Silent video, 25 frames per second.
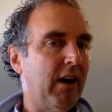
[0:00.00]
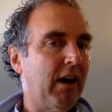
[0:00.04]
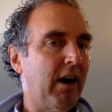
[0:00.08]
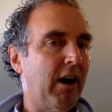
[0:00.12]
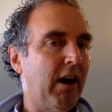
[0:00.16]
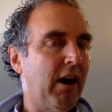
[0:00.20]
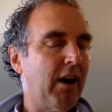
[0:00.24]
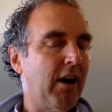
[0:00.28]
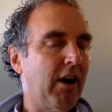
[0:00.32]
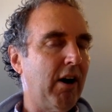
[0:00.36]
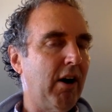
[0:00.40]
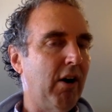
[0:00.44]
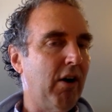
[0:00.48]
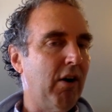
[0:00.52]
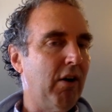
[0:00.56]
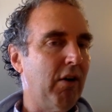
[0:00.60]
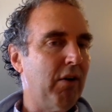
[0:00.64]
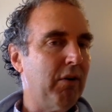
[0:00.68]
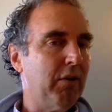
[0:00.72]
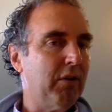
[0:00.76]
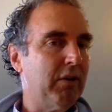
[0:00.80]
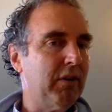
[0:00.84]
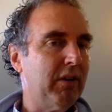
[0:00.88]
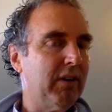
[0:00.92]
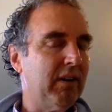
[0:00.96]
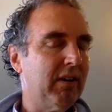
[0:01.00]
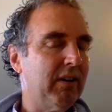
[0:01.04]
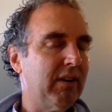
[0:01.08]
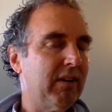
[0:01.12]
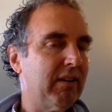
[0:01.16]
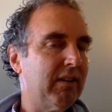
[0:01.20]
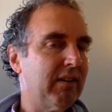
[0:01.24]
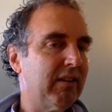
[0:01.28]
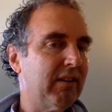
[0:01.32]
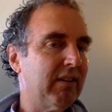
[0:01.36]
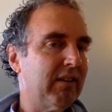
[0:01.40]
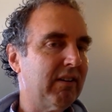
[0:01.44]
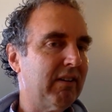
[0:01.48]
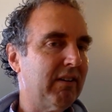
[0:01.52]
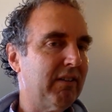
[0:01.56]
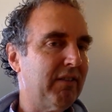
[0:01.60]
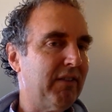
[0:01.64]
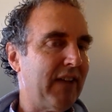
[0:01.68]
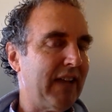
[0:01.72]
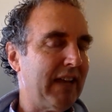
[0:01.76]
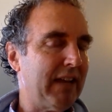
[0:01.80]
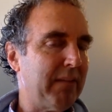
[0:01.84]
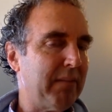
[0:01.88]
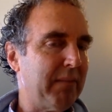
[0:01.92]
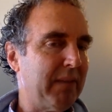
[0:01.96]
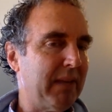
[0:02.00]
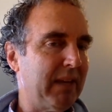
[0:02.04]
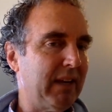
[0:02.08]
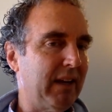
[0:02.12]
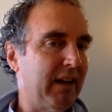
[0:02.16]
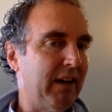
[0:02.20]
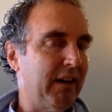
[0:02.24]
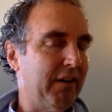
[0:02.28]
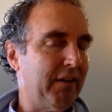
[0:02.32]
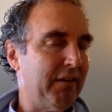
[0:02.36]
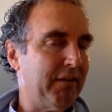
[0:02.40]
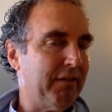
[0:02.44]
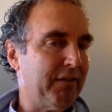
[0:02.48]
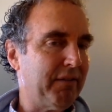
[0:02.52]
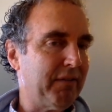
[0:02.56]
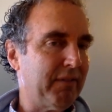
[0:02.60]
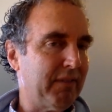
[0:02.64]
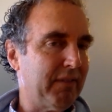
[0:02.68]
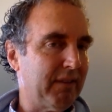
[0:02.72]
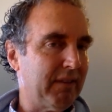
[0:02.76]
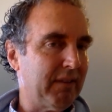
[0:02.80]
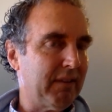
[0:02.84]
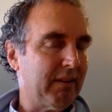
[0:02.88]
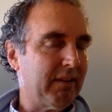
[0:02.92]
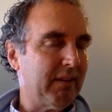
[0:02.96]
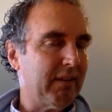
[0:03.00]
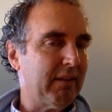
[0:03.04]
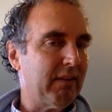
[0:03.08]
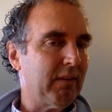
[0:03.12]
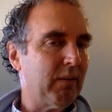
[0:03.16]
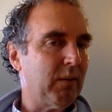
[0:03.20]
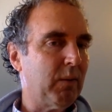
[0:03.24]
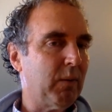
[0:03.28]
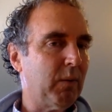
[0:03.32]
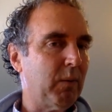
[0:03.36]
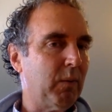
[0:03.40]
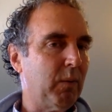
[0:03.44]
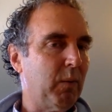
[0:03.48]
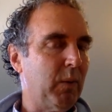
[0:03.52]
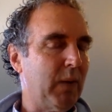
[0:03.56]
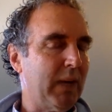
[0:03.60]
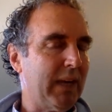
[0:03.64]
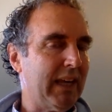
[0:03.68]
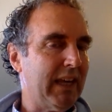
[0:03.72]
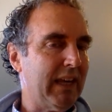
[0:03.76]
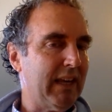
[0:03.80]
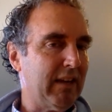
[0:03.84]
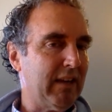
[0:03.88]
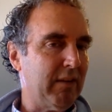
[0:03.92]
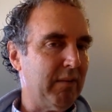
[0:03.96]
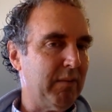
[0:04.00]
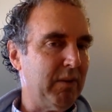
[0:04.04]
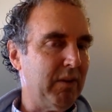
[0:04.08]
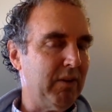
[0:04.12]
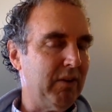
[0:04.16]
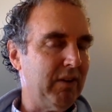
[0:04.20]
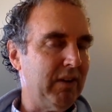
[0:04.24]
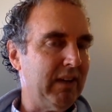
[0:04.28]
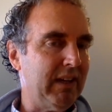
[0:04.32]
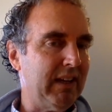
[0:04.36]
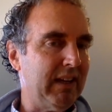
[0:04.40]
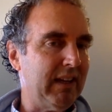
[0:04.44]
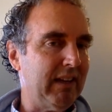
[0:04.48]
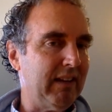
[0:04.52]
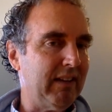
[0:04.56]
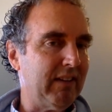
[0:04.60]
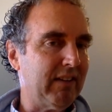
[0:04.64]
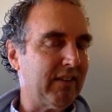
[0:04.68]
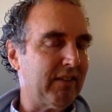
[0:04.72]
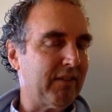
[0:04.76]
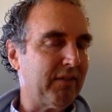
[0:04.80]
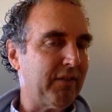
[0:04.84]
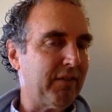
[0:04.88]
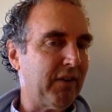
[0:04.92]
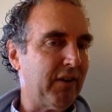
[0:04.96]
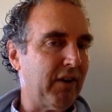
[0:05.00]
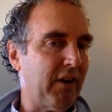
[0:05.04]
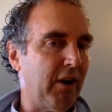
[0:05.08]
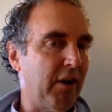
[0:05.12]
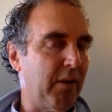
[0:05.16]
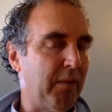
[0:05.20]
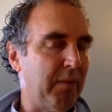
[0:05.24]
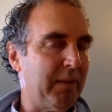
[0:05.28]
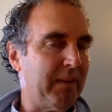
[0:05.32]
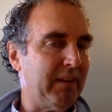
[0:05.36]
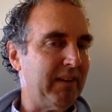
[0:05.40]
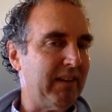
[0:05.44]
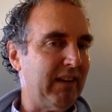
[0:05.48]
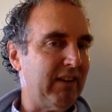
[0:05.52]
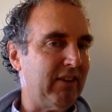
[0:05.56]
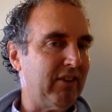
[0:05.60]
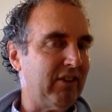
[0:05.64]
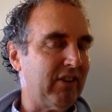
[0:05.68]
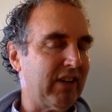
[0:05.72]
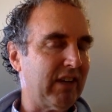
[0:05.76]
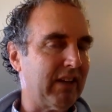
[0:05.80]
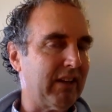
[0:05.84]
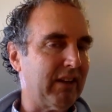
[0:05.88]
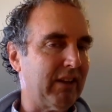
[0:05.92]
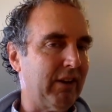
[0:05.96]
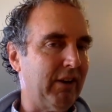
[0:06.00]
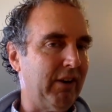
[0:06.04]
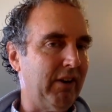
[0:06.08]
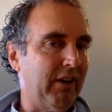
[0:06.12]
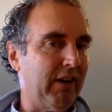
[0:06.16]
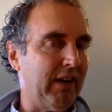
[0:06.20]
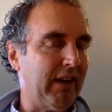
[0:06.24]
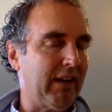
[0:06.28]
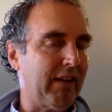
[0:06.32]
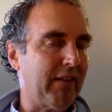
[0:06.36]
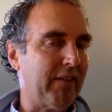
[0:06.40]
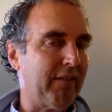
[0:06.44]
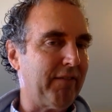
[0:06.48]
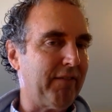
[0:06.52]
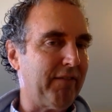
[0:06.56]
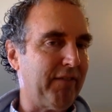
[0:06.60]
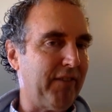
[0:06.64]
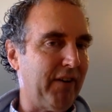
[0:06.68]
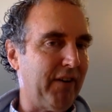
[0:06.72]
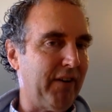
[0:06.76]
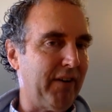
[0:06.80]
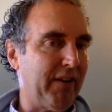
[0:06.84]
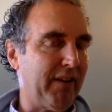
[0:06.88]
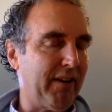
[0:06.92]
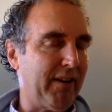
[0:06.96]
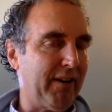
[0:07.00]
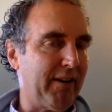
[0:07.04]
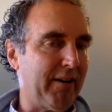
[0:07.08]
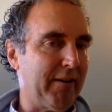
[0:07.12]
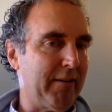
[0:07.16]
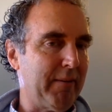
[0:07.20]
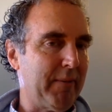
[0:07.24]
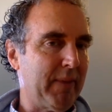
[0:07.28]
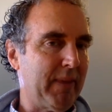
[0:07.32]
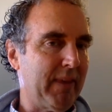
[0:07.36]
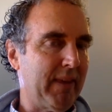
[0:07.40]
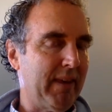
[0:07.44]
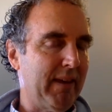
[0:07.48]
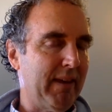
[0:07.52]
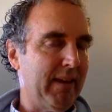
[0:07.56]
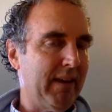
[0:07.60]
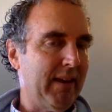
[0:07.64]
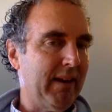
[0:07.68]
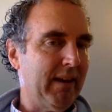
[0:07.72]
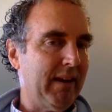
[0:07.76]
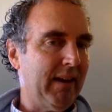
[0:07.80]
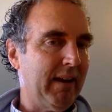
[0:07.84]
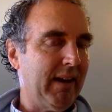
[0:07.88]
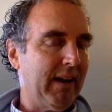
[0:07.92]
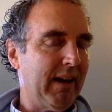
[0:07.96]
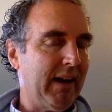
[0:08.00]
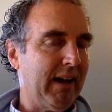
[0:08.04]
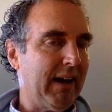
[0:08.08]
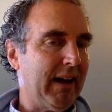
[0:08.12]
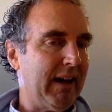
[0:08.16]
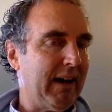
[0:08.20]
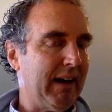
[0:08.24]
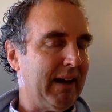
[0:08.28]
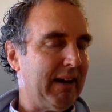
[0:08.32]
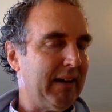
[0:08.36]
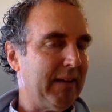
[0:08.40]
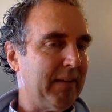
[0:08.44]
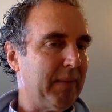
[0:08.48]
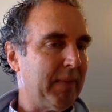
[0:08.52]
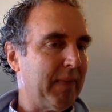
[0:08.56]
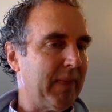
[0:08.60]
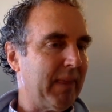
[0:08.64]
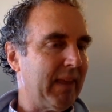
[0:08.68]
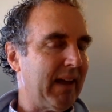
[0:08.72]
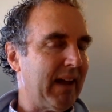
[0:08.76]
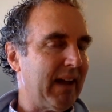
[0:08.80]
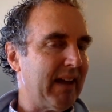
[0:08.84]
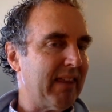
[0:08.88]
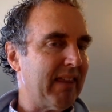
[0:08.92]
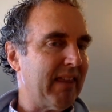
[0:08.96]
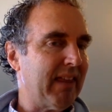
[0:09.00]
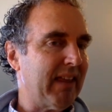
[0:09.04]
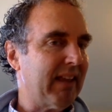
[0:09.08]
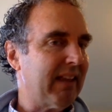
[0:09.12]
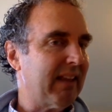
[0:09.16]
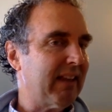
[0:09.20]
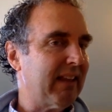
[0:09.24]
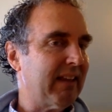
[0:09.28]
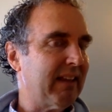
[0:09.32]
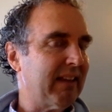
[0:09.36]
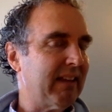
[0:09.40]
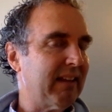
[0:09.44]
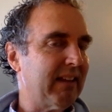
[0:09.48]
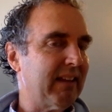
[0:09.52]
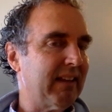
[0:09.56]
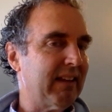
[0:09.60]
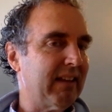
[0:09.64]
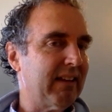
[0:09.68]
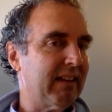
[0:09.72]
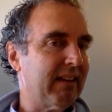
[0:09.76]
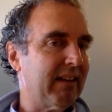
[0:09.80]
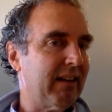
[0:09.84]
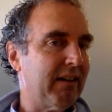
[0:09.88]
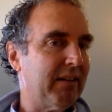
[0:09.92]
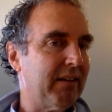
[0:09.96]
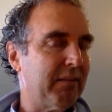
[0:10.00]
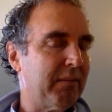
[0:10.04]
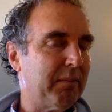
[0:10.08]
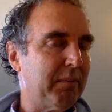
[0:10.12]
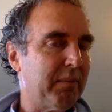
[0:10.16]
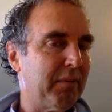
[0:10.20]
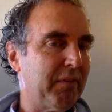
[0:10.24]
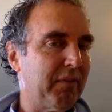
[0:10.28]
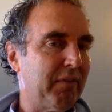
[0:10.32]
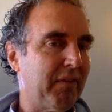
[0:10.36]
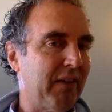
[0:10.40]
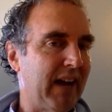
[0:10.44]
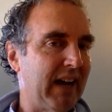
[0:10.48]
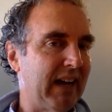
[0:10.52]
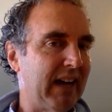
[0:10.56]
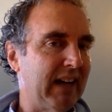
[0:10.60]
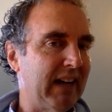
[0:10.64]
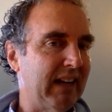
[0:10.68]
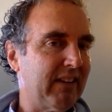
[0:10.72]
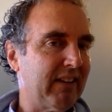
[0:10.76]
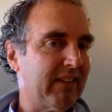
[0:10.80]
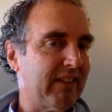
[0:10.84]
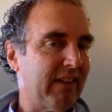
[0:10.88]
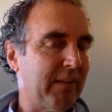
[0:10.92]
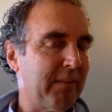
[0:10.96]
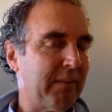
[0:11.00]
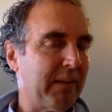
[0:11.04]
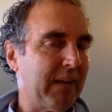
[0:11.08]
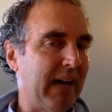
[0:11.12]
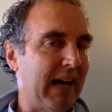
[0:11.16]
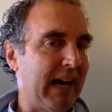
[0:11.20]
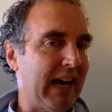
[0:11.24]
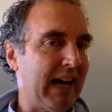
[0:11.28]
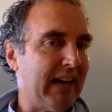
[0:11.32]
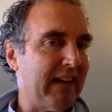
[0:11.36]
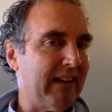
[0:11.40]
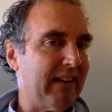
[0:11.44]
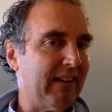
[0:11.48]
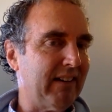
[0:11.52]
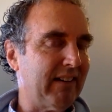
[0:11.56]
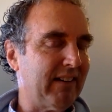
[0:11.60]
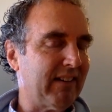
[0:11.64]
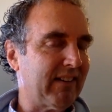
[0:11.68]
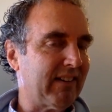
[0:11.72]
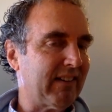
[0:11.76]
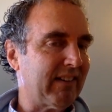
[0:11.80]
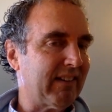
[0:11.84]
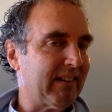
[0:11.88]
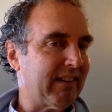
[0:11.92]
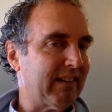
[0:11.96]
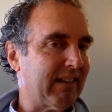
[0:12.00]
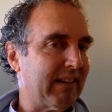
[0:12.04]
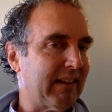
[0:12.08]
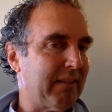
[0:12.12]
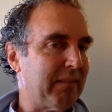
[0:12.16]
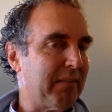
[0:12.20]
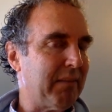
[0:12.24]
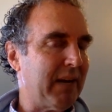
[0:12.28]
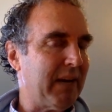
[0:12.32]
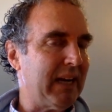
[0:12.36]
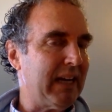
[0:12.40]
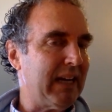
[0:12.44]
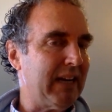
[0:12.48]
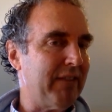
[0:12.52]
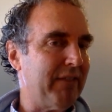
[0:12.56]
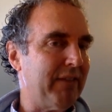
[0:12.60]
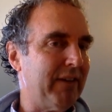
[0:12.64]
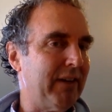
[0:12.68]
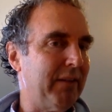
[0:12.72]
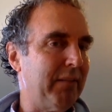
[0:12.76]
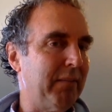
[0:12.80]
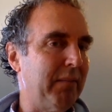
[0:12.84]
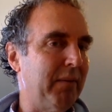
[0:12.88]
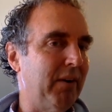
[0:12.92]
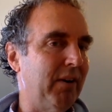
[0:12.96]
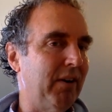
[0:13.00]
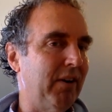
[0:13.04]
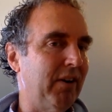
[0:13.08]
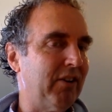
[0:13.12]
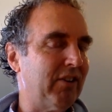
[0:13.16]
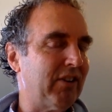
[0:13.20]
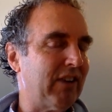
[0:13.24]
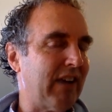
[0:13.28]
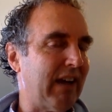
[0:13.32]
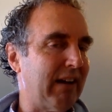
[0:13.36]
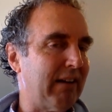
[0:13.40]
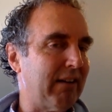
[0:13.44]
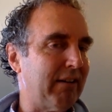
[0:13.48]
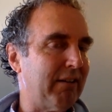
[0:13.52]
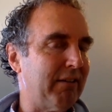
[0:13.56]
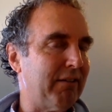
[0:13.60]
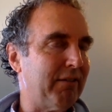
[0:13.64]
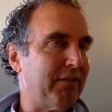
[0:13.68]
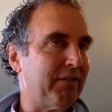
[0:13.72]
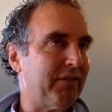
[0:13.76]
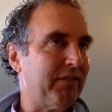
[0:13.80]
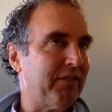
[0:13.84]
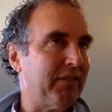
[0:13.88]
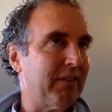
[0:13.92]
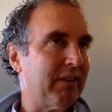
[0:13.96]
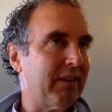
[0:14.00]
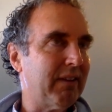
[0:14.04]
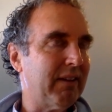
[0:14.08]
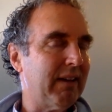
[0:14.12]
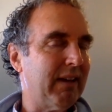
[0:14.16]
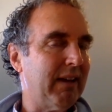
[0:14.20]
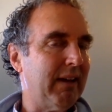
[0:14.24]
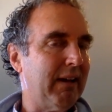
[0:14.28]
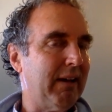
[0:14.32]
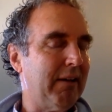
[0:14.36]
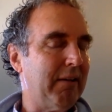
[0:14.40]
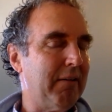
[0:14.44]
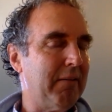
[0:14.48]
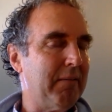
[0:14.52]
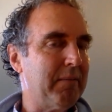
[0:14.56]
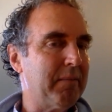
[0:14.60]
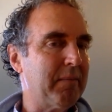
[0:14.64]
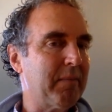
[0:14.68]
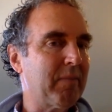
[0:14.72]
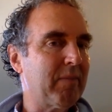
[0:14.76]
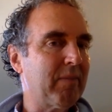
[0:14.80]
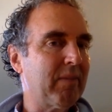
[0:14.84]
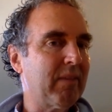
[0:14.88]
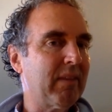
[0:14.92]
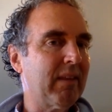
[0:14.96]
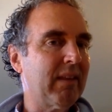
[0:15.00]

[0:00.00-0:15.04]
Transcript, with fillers: our own development of wiki communities for open teaching and learning further uh, i think providing some guidance that might even emerge out of um,